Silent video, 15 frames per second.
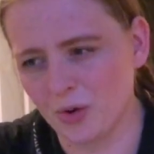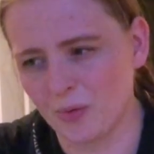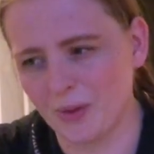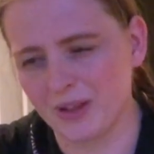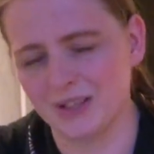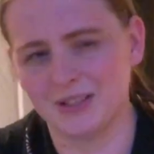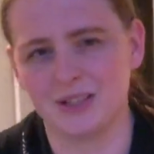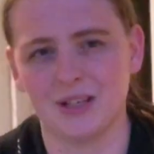or
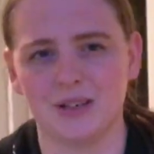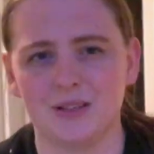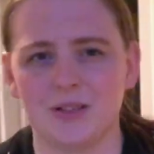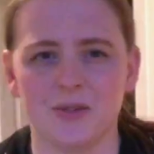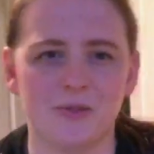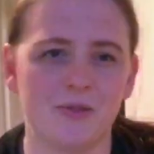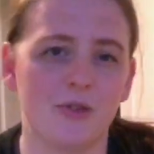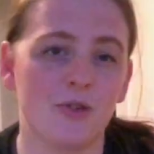whether to
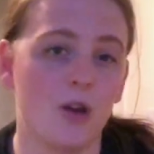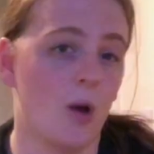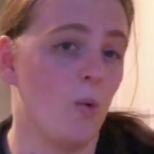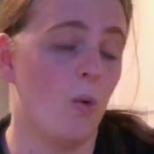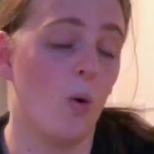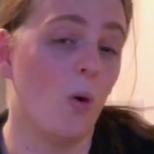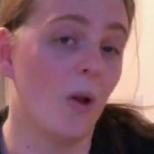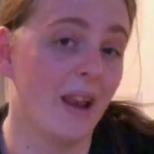sort of
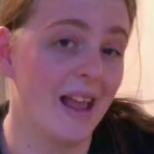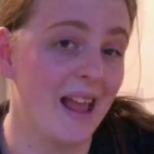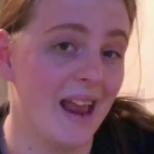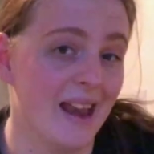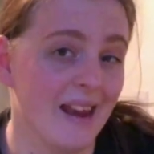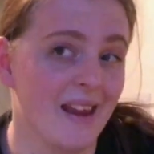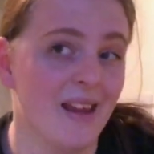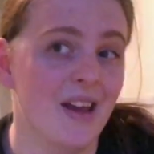go all
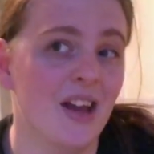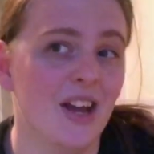in.